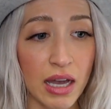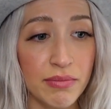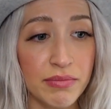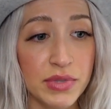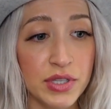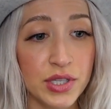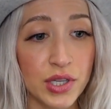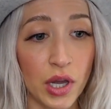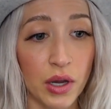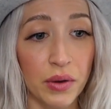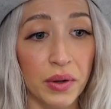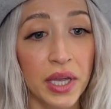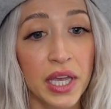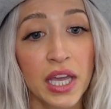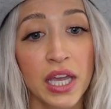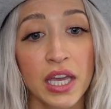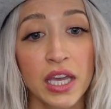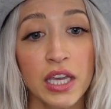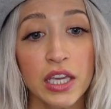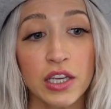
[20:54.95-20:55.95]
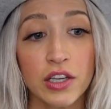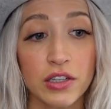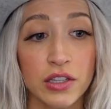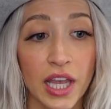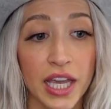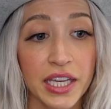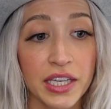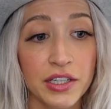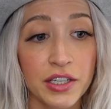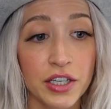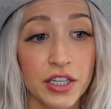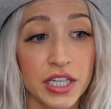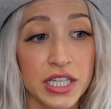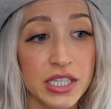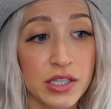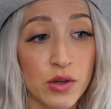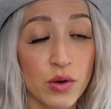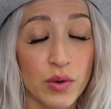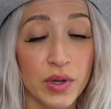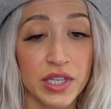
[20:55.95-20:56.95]
So your lightener is
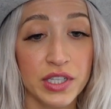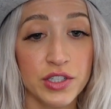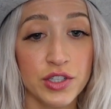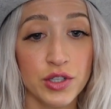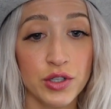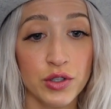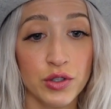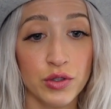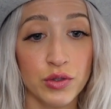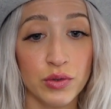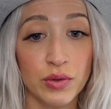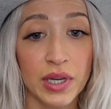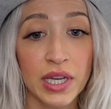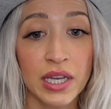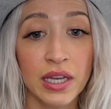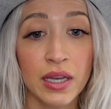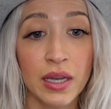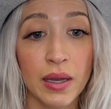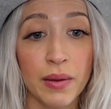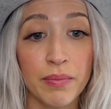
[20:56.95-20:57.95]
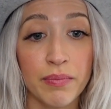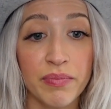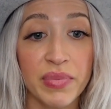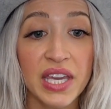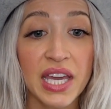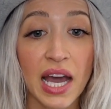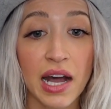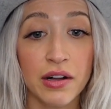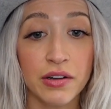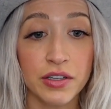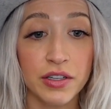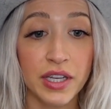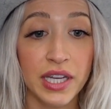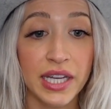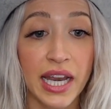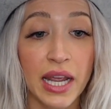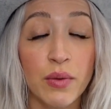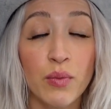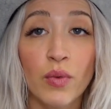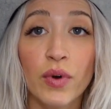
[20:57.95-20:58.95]
going to be alkaline,
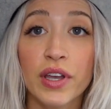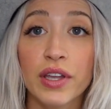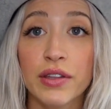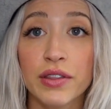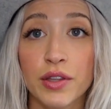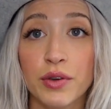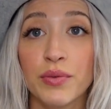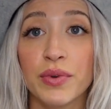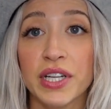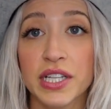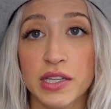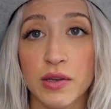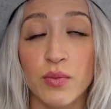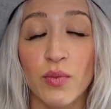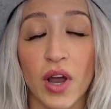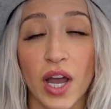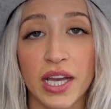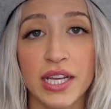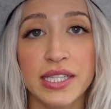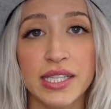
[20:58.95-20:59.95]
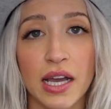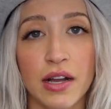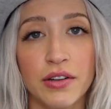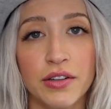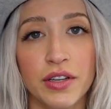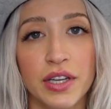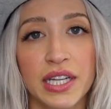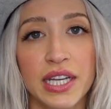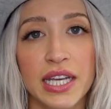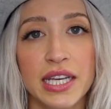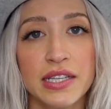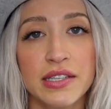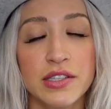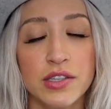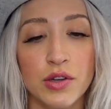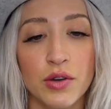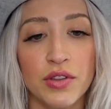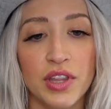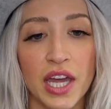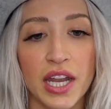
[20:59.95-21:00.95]
and the reason why it's alkaline is
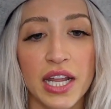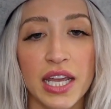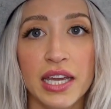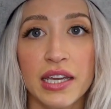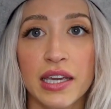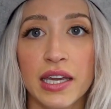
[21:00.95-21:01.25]
so that it